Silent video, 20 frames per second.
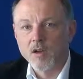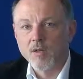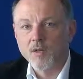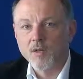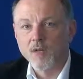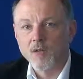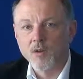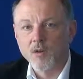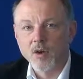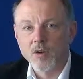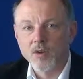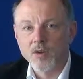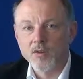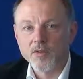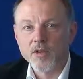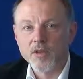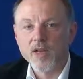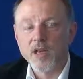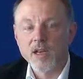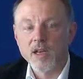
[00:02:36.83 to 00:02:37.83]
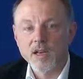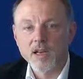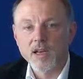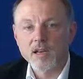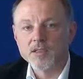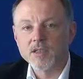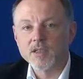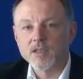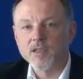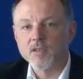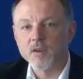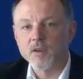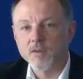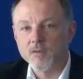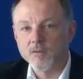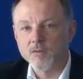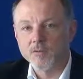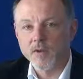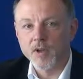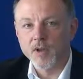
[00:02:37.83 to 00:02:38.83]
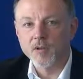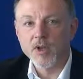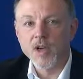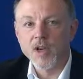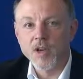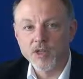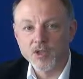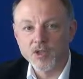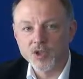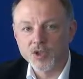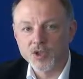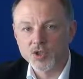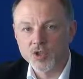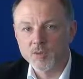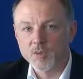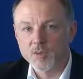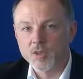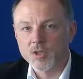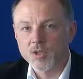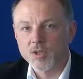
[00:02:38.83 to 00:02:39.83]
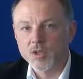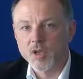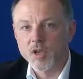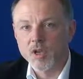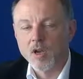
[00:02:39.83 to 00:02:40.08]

for the analysis of relationships,